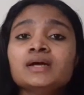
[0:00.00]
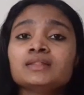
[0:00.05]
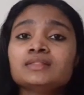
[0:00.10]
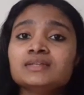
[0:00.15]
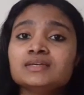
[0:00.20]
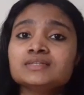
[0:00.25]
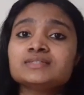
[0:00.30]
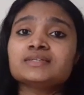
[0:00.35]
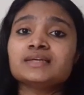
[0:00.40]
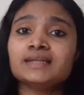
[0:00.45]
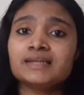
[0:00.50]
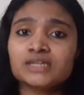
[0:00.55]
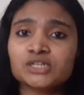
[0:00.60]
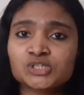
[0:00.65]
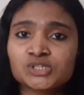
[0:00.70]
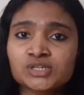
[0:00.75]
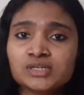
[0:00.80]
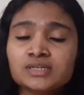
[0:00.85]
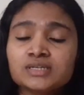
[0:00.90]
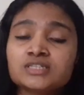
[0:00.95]
this
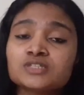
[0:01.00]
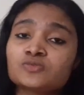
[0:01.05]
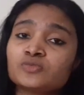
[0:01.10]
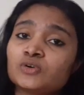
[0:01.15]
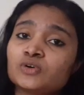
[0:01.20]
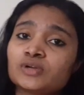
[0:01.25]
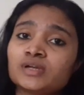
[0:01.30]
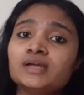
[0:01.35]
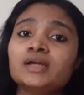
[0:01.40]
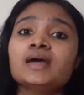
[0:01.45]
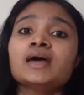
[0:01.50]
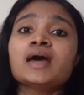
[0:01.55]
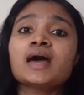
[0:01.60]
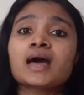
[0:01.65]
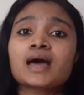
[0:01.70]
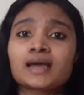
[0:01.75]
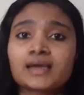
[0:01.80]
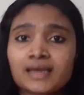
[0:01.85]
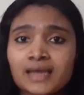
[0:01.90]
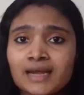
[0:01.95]
selection is for an
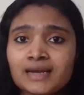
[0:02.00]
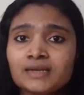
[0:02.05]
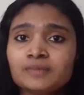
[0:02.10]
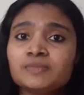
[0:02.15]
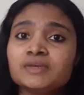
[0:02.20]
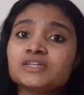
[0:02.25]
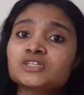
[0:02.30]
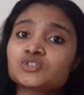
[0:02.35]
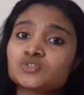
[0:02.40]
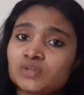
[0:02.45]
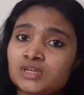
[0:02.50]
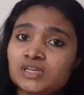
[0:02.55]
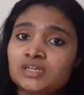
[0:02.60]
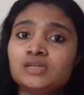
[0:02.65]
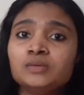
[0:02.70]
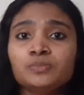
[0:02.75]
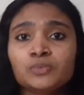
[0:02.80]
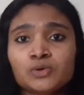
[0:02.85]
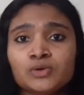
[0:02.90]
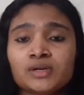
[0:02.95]
academic
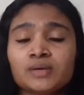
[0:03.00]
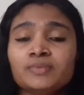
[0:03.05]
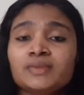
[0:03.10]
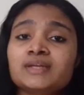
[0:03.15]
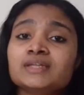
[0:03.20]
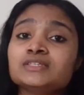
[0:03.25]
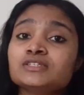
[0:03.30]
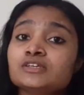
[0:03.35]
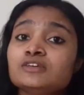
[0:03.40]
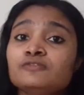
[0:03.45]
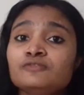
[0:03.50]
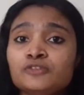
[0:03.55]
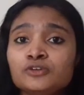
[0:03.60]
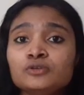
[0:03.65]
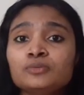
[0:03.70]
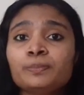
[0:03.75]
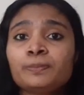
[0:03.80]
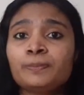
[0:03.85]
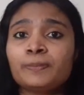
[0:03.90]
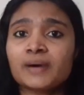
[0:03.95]
training program that is if
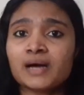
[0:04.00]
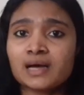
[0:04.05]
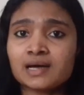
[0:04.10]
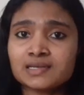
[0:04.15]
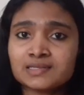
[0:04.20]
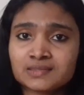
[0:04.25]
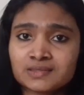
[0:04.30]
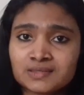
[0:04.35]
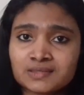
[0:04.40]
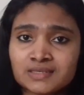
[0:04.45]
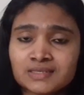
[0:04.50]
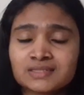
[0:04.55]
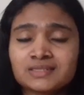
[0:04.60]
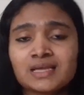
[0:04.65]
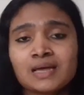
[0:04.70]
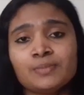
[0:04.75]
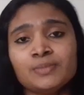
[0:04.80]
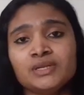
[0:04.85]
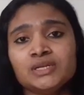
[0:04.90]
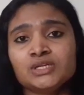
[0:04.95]
you pass this
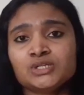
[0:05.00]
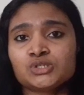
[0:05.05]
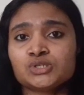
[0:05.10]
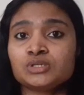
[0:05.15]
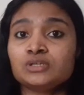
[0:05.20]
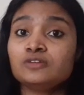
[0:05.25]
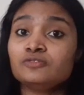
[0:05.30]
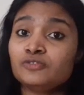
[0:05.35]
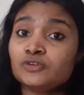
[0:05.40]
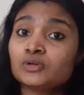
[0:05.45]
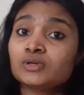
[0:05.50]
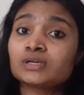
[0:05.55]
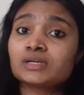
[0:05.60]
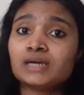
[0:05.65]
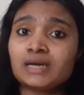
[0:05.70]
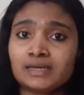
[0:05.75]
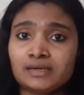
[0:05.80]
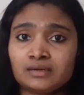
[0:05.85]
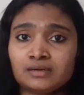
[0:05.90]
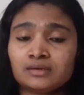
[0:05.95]
examination if you
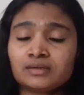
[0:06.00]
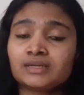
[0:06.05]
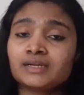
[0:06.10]
uh,